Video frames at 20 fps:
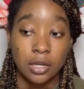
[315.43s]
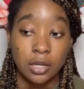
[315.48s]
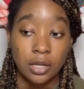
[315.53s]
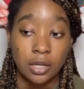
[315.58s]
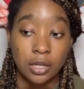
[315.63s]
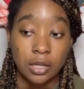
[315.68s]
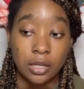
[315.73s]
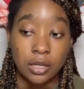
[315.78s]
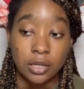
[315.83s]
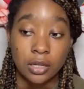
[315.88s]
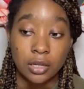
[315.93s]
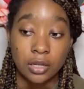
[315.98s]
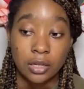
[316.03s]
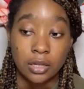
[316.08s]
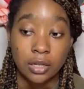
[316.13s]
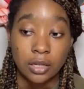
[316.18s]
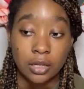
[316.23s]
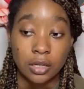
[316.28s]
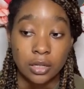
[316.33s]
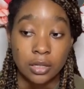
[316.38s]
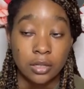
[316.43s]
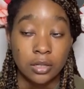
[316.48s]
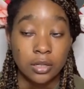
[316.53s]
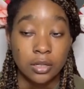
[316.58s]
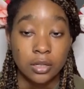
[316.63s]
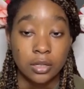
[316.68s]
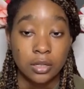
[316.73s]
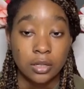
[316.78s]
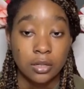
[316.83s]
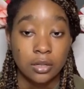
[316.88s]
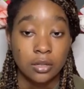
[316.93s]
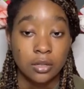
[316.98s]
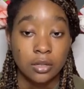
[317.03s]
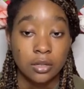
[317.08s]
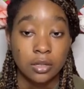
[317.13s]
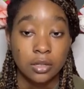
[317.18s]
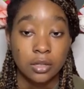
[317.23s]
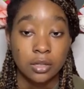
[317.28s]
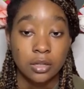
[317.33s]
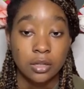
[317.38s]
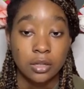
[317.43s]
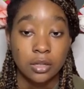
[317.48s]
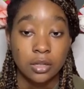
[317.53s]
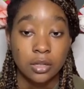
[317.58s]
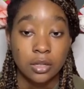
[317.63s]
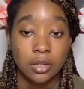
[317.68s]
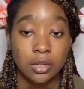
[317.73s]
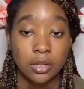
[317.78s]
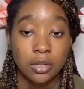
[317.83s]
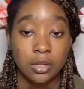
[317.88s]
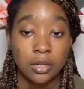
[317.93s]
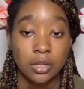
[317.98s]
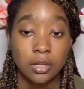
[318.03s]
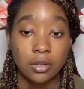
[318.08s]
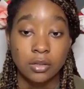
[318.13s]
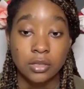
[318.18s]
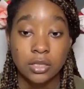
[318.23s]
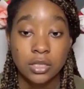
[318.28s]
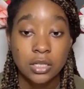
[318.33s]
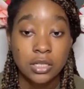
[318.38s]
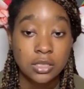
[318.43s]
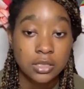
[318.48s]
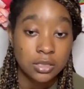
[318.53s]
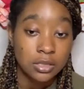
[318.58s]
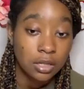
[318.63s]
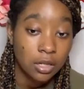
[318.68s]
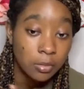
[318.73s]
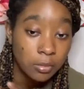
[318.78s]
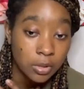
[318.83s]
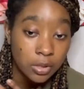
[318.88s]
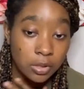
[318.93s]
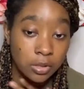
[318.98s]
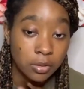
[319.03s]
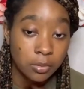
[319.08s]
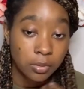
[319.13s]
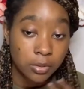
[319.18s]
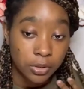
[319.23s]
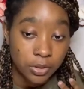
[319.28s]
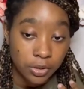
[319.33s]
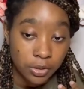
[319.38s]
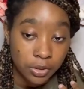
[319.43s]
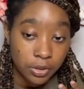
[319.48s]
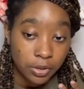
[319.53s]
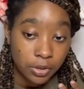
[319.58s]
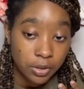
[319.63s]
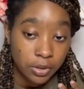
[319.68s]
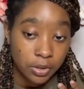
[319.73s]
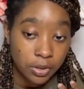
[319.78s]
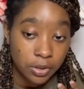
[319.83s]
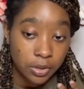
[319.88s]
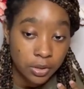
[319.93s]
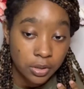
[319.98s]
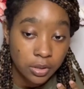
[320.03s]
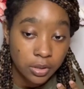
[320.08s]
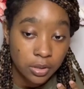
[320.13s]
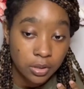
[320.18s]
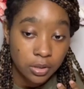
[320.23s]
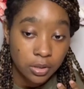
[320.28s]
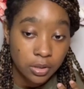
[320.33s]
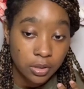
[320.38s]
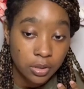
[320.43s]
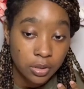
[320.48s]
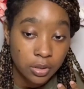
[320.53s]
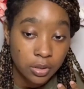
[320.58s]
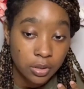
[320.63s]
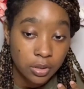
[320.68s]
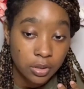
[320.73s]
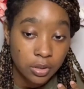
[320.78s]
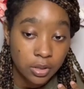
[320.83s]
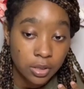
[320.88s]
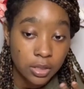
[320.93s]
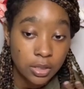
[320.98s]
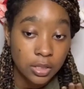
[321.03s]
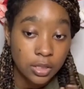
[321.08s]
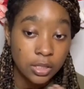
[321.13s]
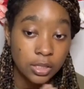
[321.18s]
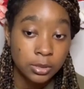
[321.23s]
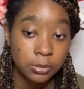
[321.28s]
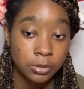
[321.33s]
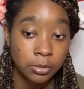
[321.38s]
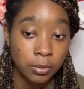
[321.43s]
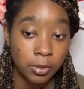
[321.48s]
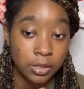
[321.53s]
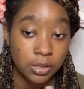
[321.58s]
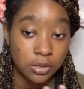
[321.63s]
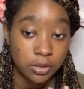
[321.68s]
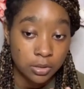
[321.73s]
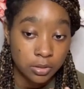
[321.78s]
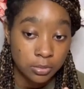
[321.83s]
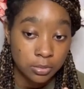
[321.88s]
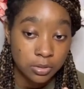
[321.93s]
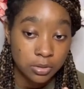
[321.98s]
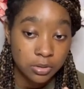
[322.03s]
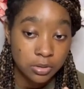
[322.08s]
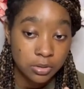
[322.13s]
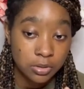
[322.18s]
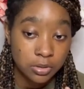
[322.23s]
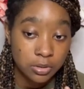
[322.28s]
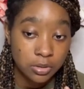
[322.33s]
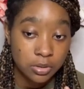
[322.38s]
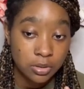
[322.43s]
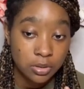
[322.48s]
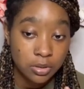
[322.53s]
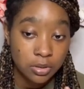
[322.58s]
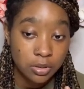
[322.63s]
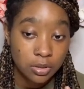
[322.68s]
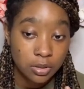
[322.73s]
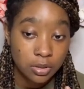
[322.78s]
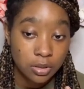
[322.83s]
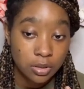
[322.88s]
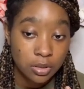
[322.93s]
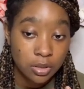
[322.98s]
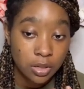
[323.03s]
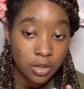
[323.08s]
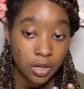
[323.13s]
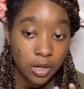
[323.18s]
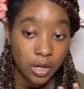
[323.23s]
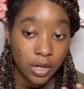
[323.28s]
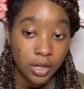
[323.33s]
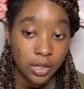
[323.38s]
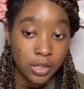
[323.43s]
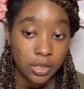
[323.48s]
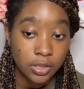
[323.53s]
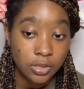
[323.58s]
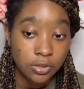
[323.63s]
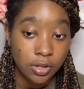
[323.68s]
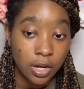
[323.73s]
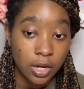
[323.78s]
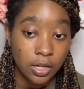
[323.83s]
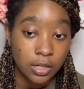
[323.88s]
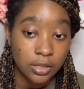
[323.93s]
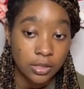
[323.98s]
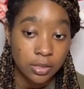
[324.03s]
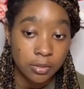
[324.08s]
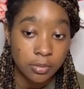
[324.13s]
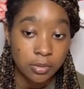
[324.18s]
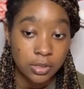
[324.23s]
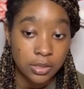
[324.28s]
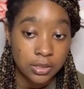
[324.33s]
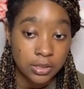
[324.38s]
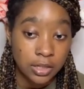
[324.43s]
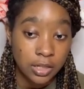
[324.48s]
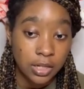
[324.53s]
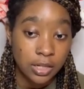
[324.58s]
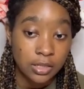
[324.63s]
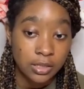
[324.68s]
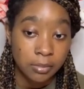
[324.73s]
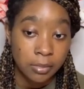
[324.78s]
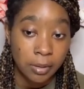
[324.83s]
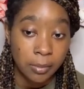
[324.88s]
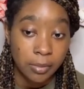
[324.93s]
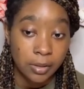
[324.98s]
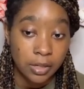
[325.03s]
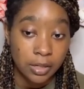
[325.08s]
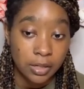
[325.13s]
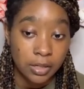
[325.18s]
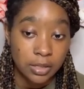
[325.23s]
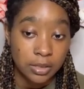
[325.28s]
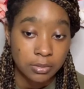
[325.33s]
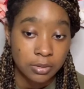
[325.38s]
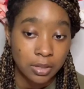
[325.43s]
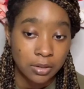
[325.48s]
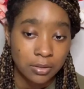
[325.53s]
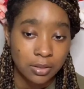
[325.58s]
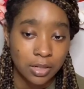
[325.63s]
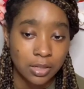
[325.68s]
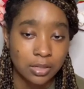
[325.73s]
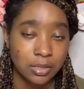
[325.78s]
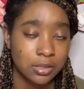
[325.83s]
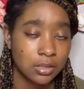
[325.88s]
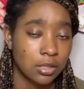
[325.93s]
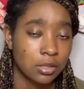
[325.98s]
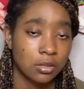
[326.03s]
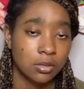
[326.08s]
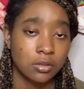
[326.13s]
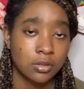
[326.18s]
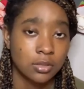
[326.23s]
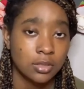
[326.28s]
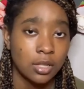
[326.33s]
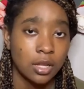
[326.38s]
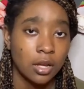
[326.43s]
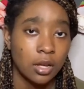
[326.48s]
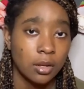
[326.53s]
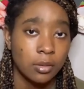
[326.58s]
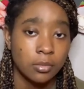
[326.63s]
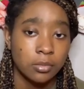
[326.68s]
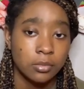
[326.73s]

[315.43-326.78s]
And he was kissing on me up here. He kissed me on my lips. And he tried to put his hands in my pants. And I was like, no, stop.